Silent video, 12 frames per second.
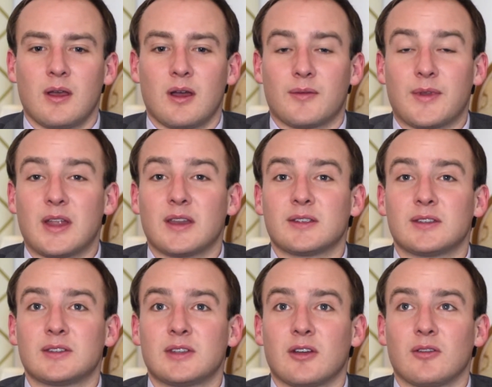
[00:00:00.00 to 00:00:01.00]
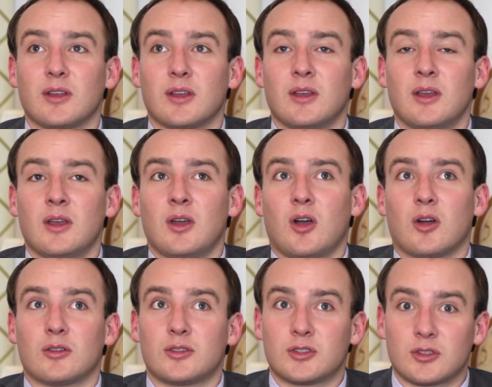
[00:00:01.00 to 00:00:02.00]
not necessarily
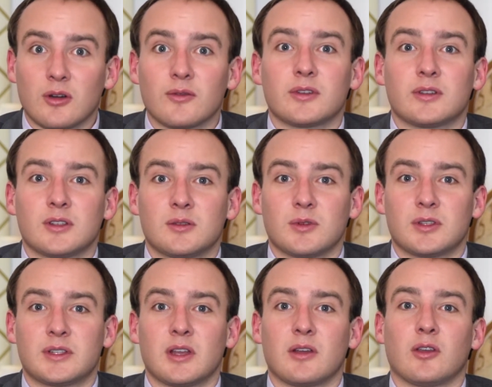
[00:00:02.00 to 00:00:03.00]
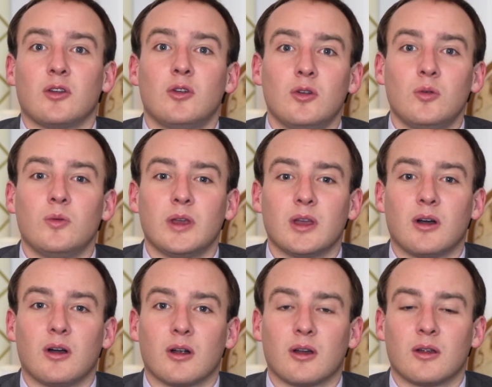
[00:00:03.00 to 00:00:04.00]
our services, but selling who we
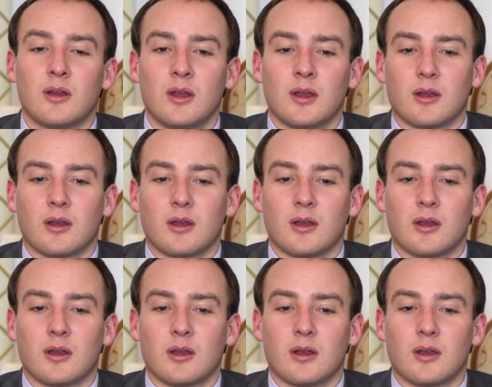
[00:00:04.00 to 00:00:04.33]
are,